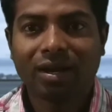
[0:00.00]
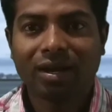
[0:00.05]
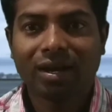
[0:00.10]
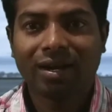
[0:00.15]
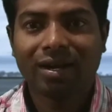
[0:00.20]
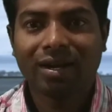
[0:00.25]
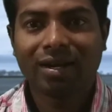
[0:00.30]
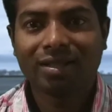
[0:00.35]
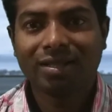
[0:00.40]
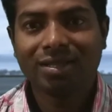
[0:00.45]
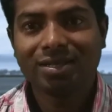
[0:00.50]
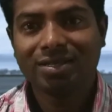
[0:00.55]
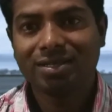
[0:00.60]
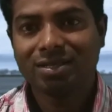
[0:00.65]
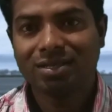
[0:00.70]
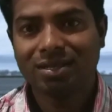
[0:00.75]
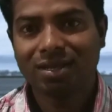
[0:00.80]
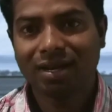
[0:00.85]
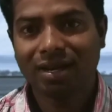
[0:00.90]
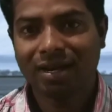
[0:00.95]
Under
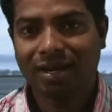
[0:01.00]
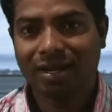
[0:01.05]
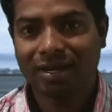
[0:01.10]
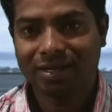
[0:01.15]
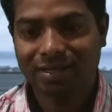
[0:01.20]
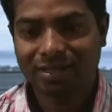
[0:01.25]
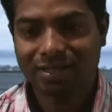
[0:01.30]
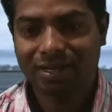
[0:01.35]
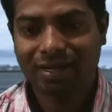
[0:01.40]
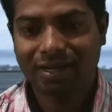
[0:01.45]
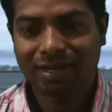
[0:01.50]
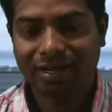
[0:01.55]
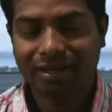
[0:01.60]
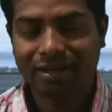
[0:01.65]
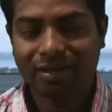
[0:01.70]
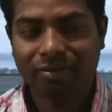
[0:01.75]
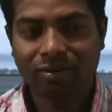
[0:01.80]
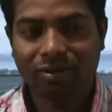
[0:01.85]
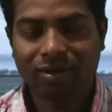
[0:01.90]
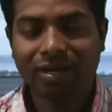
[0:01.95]
this, understand.
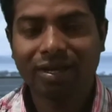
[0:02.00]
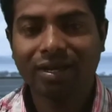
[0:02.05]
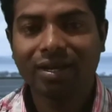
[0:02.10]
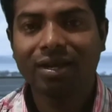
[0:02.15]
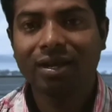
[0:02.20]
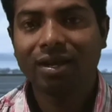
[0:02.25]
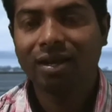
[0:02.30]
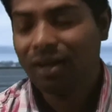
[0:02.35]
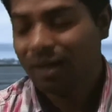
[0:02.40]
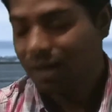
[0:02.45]
Okay,